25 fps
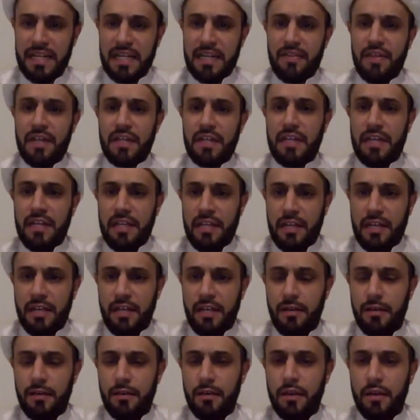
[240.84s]
meaning that
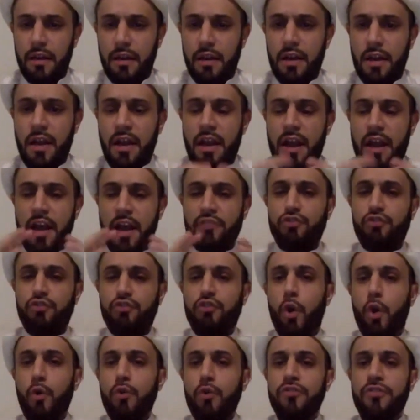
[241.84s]
he
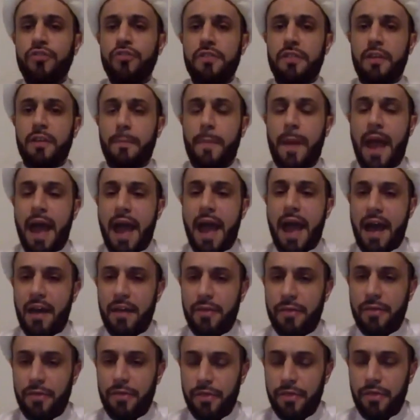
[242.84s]
has chosen the
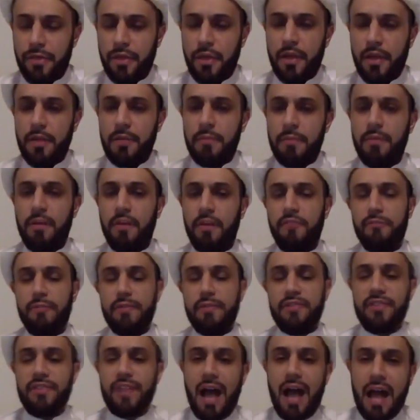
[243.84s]
path
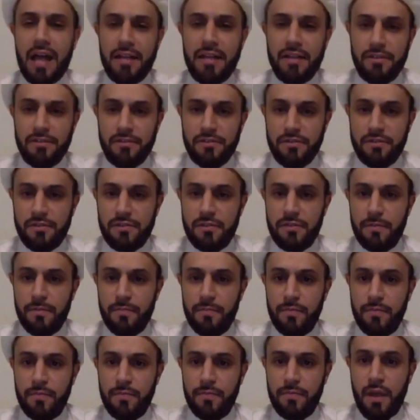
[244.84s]
of
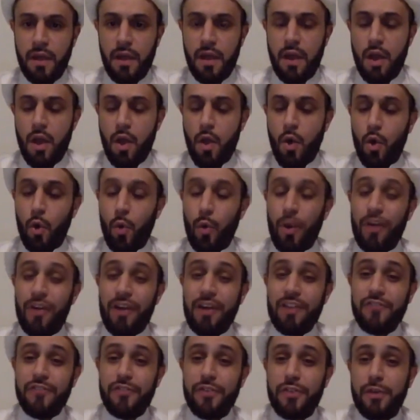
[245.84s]
misguidance.
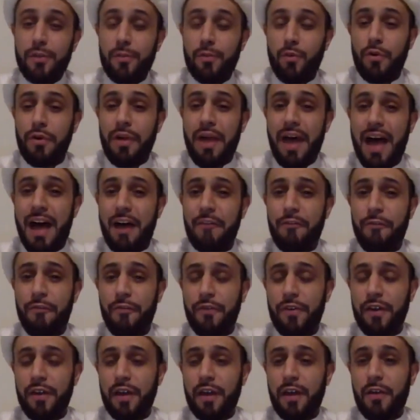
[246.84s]
Whereas the
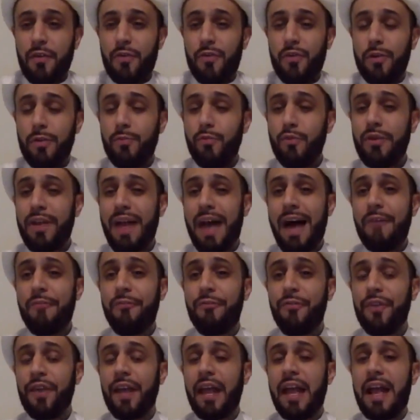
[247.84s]
munafiq, the
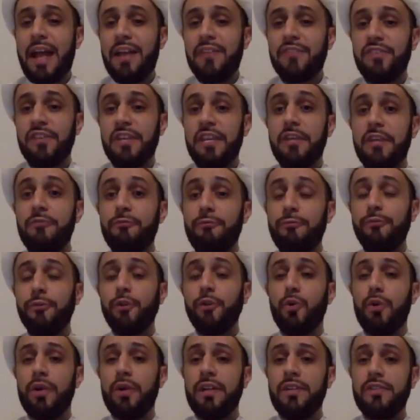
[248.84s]
munafiq has
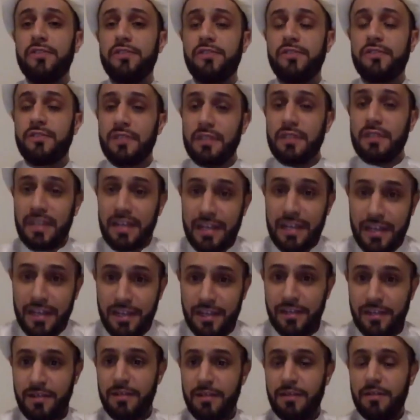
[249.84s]
influence
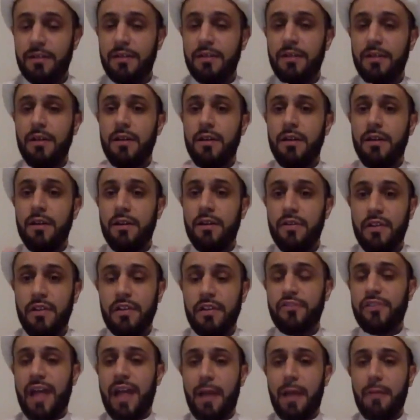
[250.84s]
in
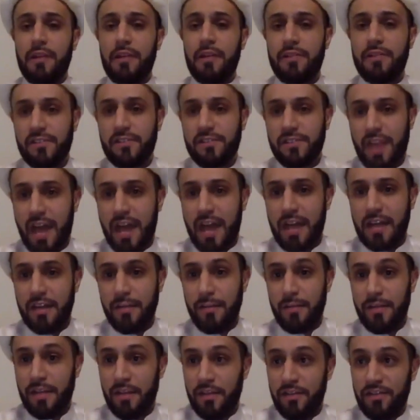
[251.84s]
the Islamic
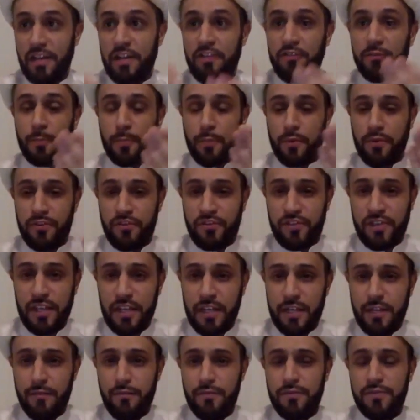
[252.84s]
society because he's
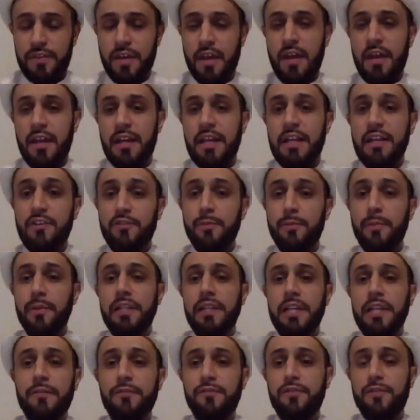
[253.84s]
perceived, he's
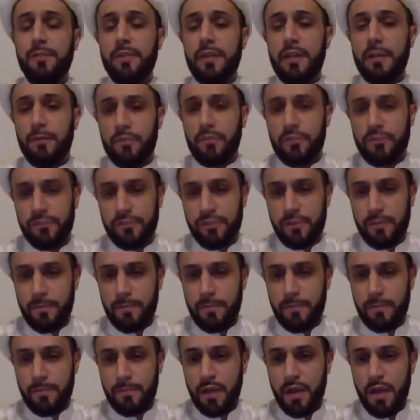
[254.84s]
believed to be a
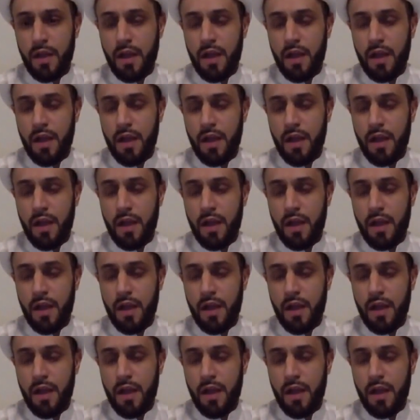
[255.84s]
Muslim.